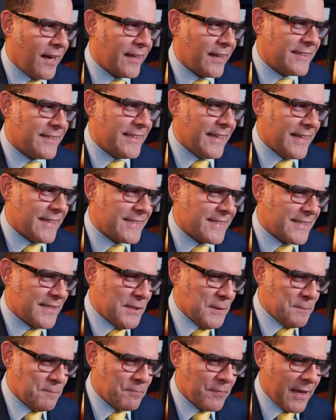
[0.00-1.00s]

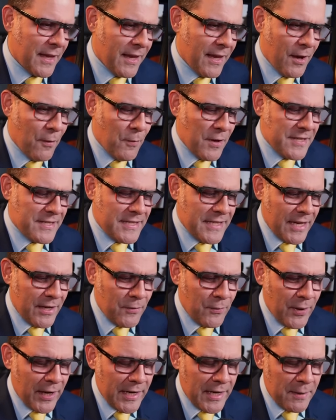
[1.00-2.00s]
exist. Was
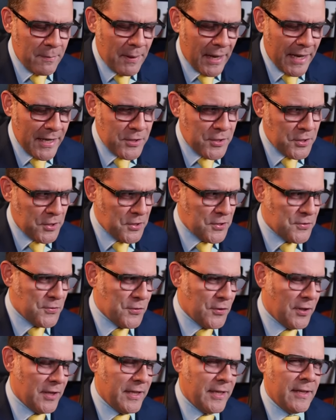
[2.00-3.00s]
generated by yours
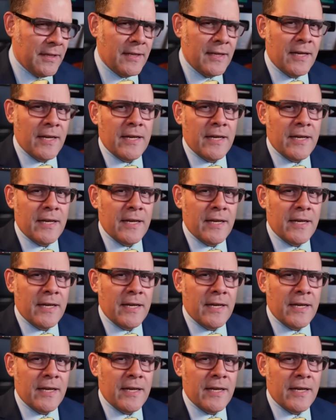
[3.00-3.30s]
truly,